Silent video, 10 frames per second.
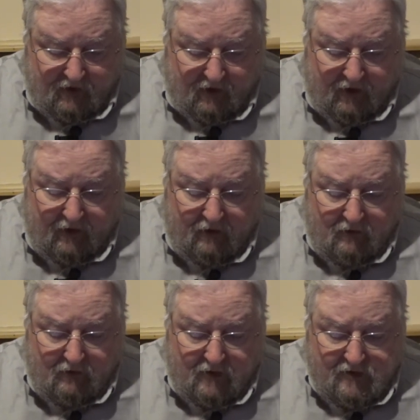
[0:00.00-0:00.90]

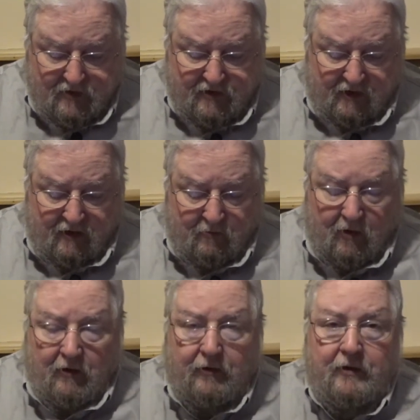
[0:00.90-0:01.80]
Iyar is the second
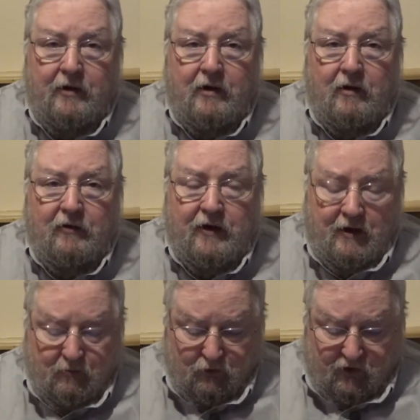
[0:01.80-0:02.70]
month of the
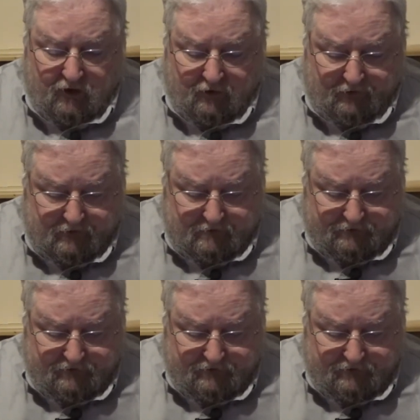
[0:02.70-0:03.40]
Hebrew year.